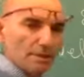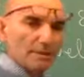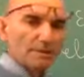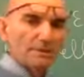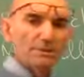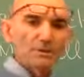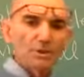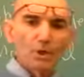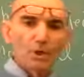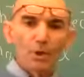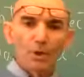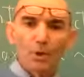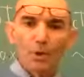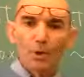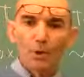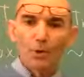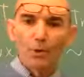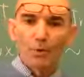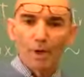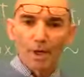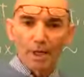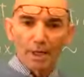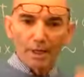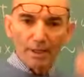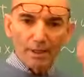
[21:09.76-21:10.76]

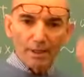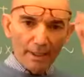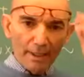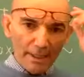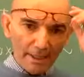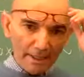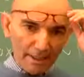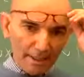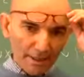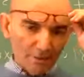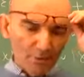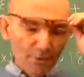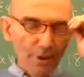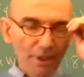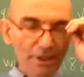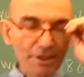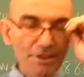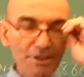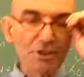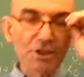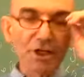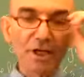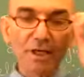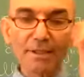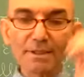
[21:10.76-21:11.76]
so any
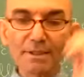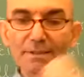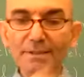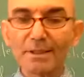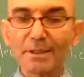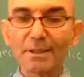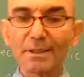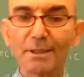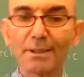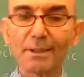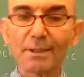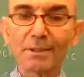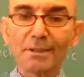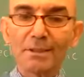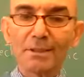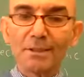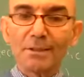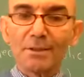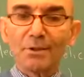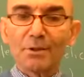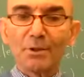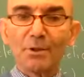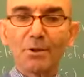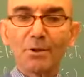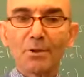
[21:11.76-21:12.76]
questions
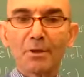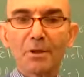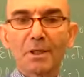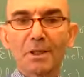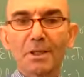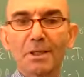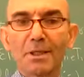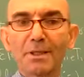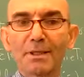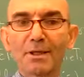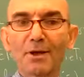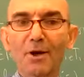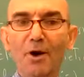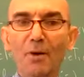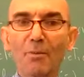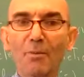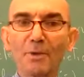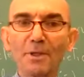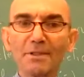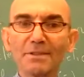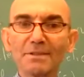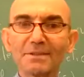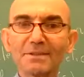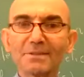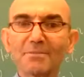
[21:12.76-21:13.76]
or
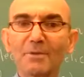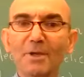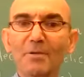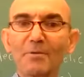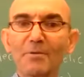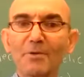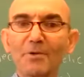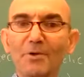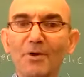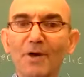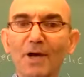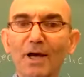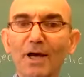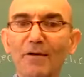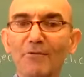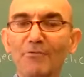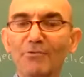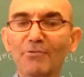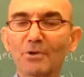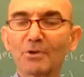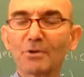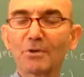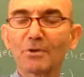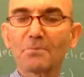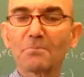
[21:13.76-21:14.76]
comments maybe you have,
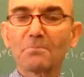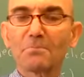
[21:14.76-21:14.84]
or?